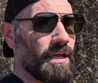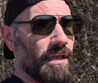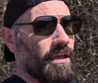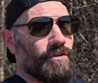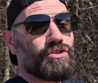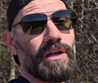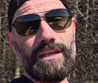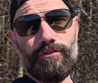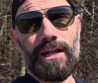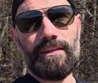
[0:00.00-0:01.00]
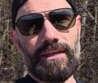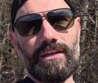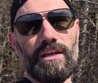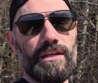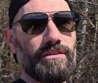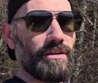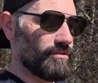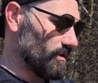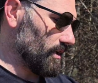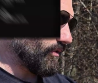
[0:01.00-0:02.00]
anything and
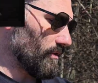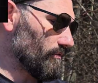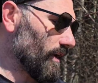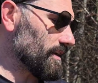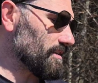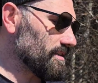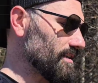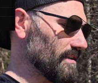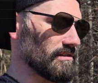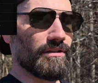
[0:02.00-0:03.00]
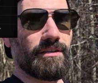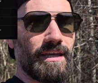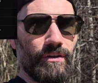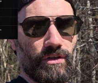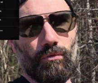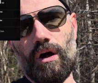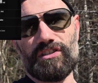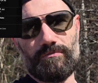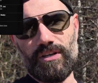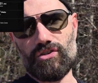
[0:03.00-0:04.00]
you find it tedious looking down at your
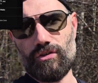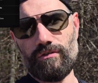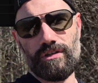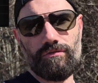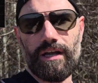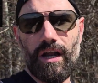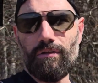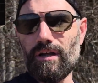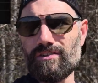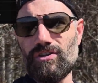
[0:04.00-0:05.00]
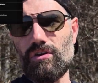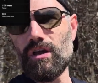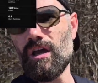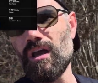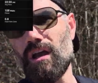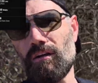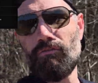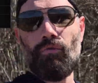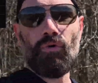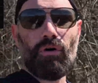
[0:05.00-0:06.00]
watch to make sure you're in the right heart rate zone
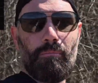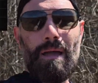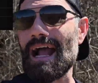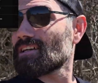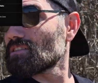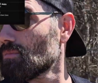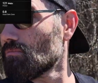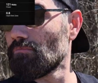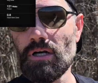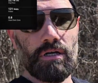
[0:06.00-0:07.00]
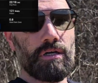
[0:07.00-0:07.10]
for maximum